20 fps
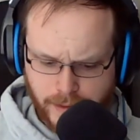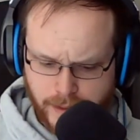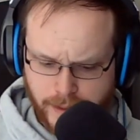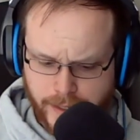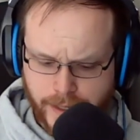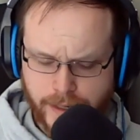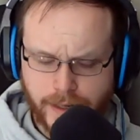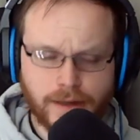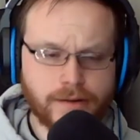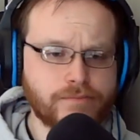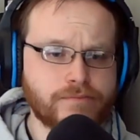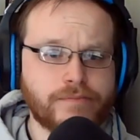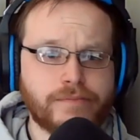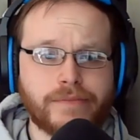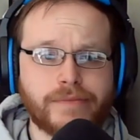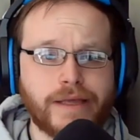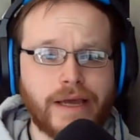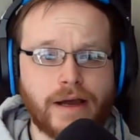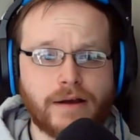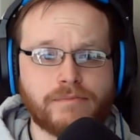And
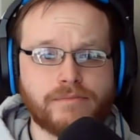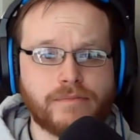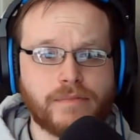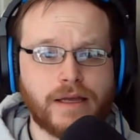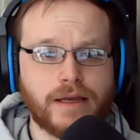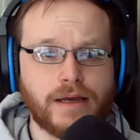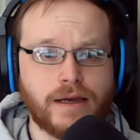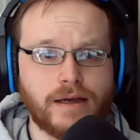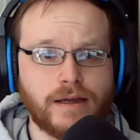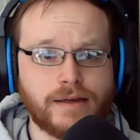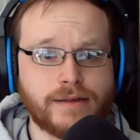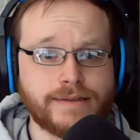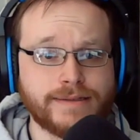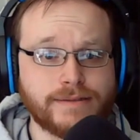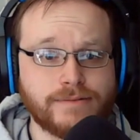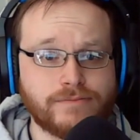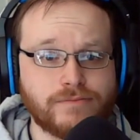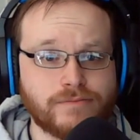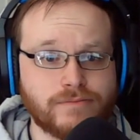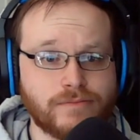yeah, and
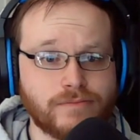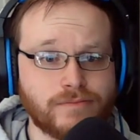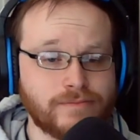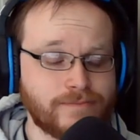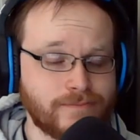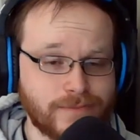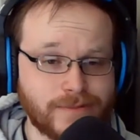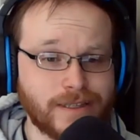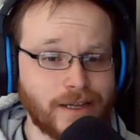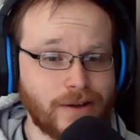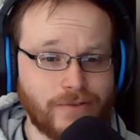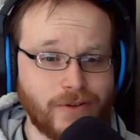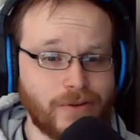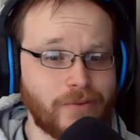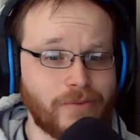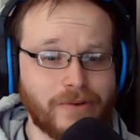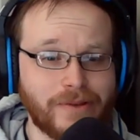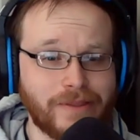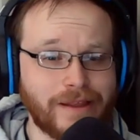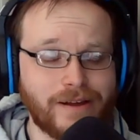he definitely
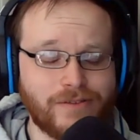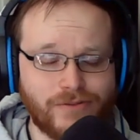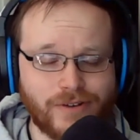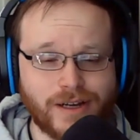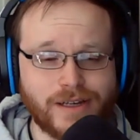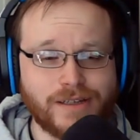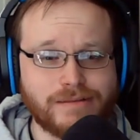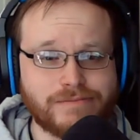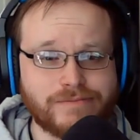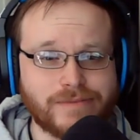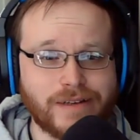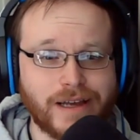won that fight.